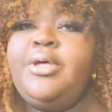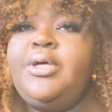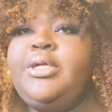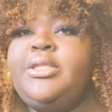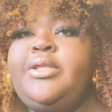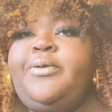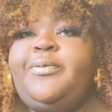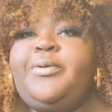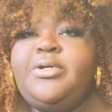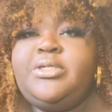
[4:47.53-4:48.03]

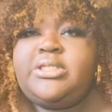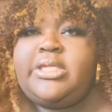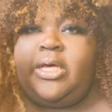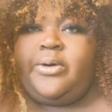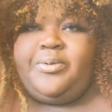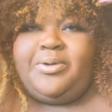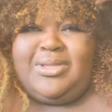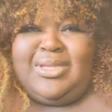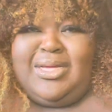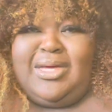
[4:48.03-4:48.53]
the first thing
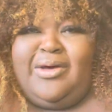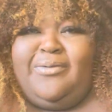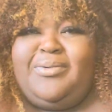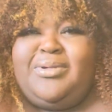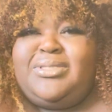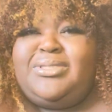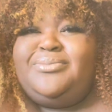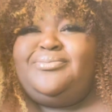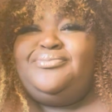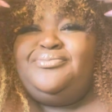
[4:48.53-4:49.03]
we think of
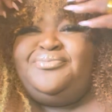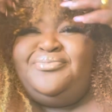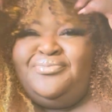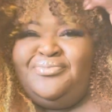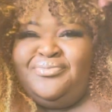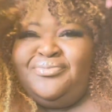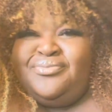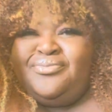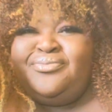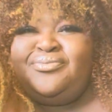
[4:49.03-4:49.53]
is,
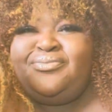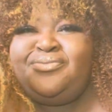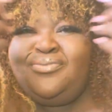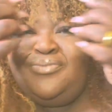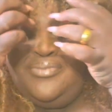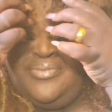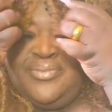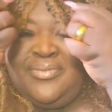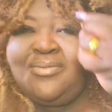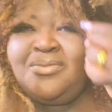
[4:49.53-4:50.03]

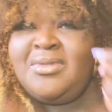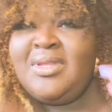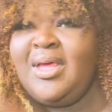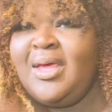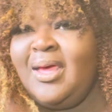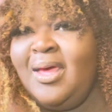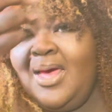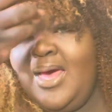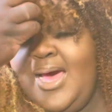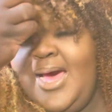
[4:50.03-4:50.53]

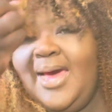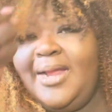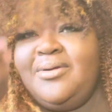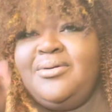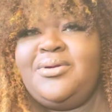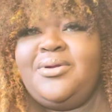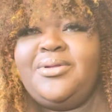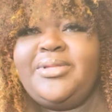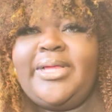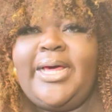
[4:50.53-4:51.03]
mm, I
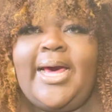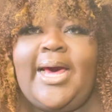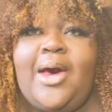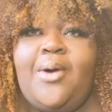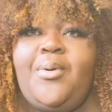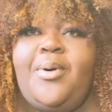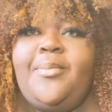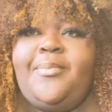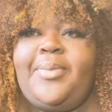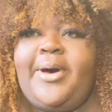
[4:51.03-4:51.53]
don't know that I
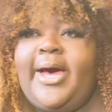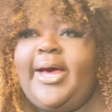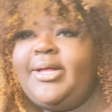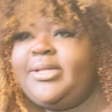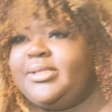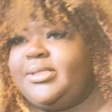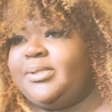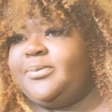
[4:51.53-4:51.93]
would buy